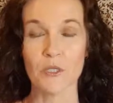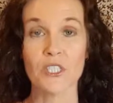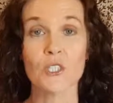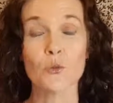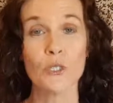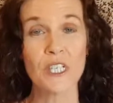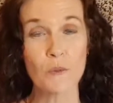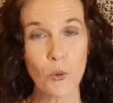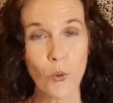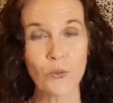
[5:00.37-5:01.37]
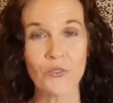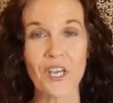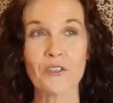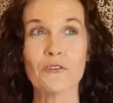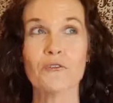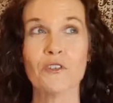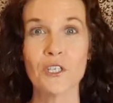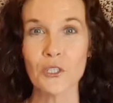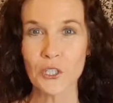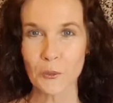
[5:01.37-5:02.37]
because it's really important that you
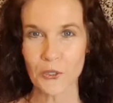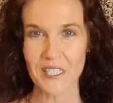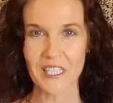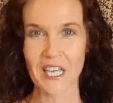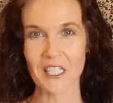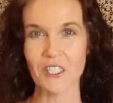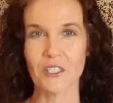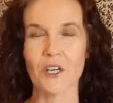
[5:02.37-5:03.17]
feel the appreciation.